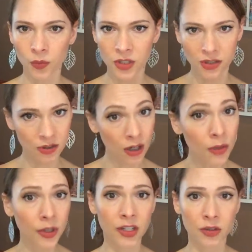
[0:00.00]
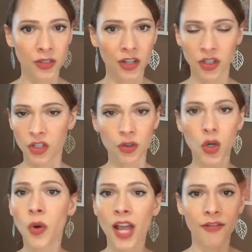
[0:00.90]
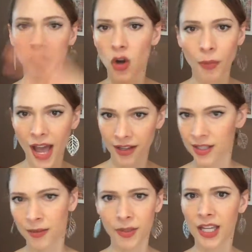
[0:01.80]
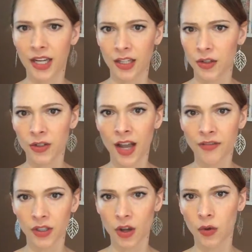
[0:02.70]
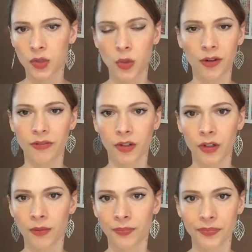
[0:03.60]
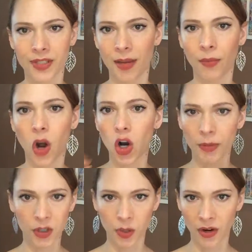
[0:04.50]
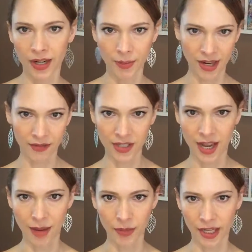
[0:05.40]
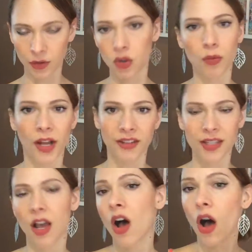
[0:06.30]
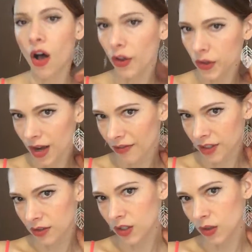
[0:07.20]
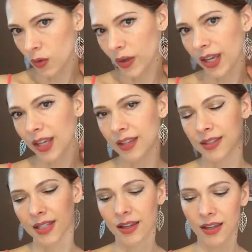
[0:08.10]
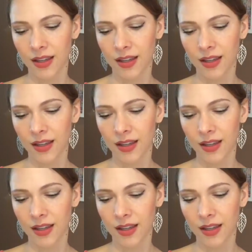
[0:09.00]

to start reintroduction, you don't have to go back to the beginning. You don't have to go do it for some arbitrary amount of time, like 2 months. All you have to do is